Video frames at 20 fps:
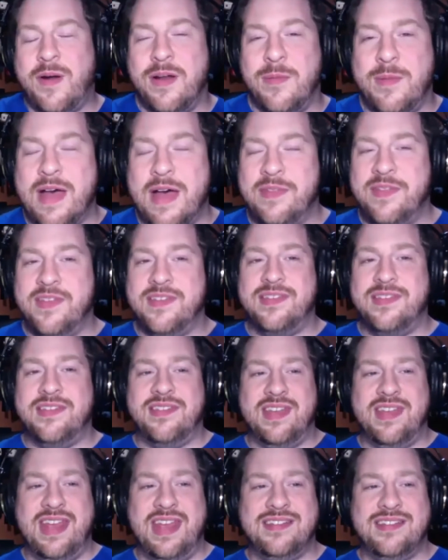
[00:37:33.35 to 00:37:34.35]
about this is
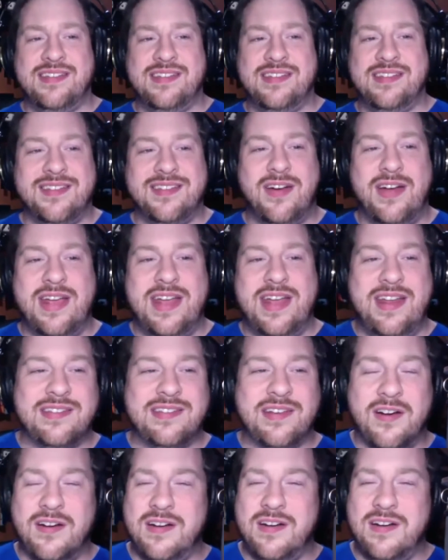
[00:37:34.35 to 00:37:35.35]
like it is
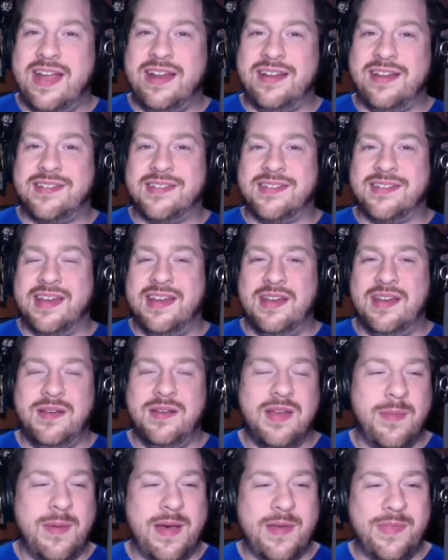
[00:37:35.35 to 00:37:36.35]
hard to get
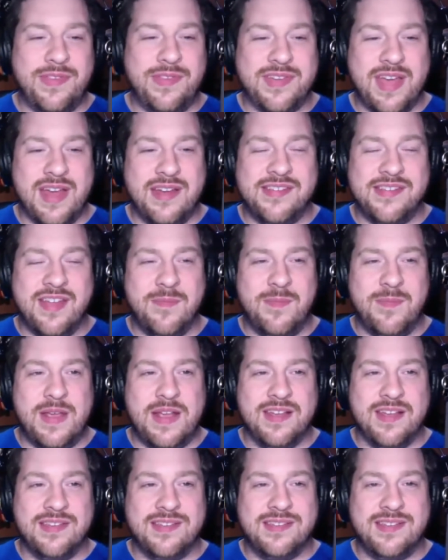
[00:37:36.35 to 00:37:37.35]
excited about this kind of stuff
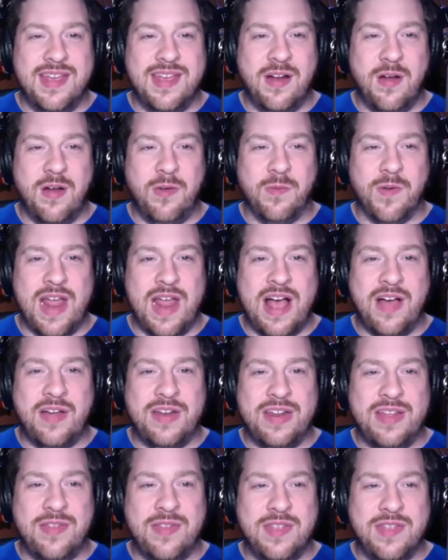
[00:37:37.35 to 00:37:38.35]
because in all
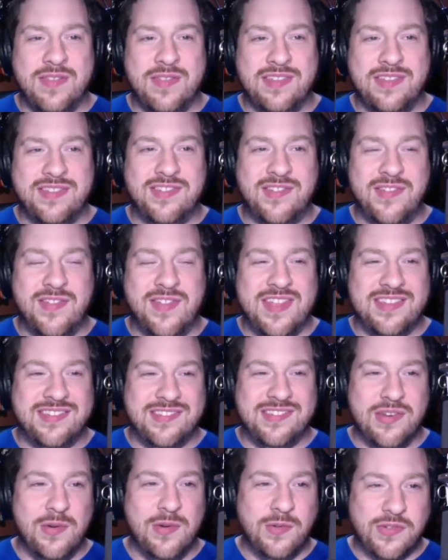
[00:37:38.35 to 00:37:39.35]
reality,
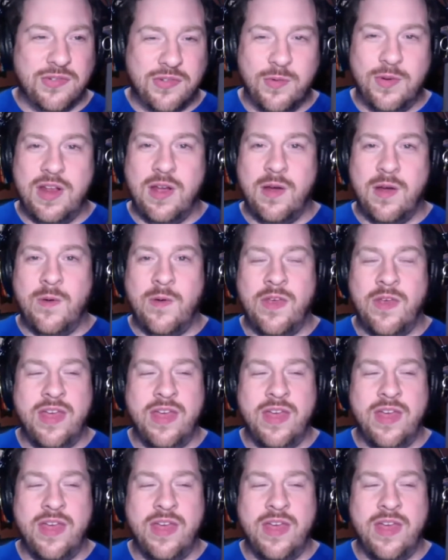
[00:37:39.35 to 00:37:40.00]
this new studio